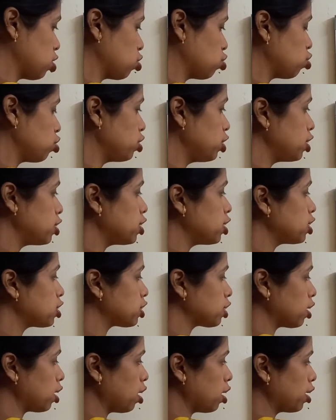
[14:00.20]
So this is
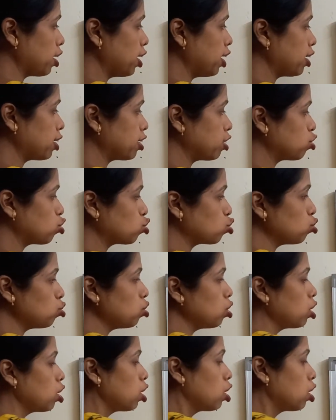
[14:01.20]
related to